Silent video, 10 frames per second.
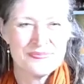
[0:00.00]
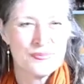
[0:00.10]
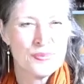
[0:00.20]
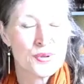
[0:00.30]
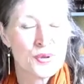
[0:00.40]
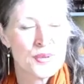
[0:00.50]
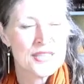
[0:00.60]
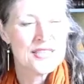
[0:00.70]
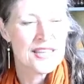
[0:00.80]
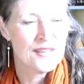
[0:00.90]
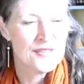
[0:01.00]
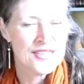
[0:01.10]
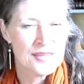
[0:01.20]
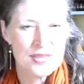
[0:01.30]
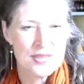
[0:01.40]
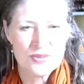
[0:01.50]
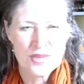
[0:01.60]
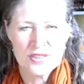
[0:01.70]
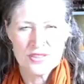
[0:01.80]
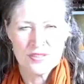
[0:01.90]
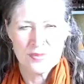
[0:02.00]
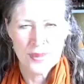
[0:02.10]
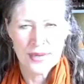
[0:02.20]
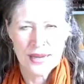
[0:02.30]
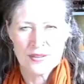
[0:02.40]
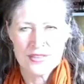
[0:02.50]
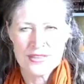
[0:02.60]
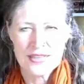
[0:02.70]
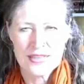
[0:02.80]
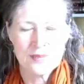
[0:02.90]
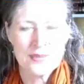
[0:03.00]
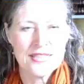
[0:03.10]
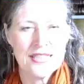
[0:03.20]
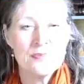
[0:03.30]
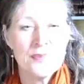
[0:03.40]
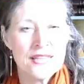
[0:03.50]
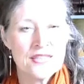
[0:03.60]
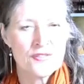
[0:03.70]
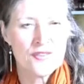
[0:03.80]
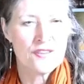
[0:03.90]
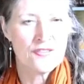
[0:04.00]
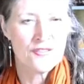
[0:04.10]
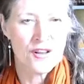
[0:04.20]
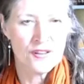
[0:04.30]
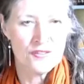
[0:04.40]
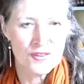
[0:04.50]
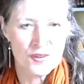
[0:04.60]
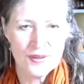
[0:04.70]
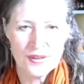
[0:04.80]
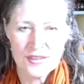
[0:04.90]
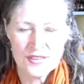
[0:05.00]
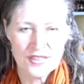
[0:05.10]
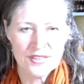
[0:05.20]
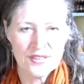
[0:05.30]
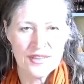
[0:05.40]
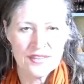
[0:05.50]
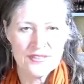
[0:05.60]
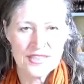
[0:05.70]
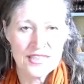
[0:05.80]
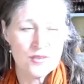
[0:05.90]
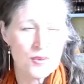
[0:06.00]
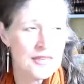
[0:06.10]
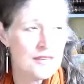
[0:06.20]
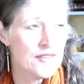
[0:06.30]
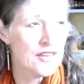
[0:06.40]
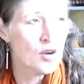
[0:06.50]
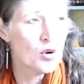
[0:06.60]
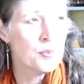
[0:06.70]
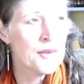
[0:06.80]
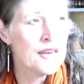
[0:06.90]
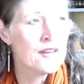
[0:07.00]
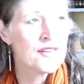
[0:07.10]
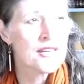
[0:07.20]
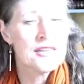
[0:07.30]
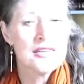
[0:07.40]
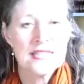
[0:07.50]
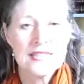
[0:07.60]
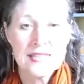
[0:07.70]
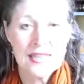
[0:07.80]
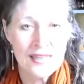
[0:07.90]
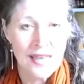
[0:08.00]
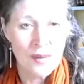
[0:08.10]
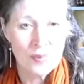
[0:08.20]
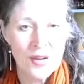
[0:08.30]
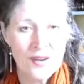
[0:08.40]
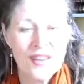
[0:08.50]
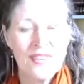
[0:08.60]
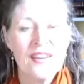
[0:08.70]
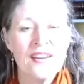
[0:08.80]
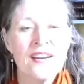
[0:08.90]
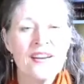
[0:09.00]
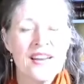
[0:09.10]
We're going to have a demonstration about how to set up seed beds for the fall from Ontario Native Seeds. We're going to have the opening of a seed library there.